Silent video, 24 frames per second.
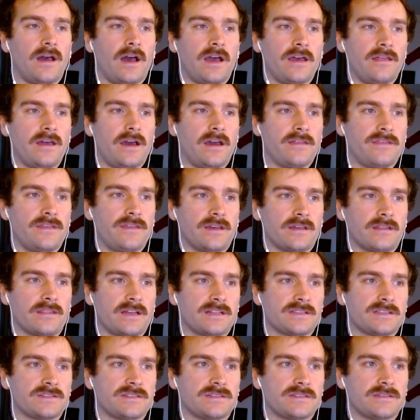I think
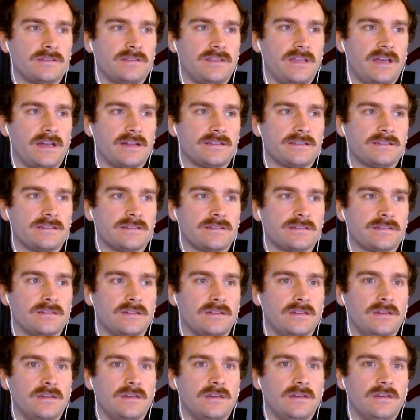that's
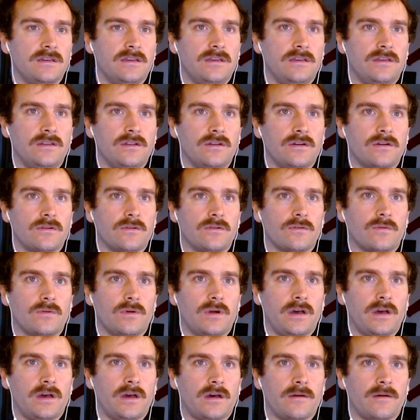you know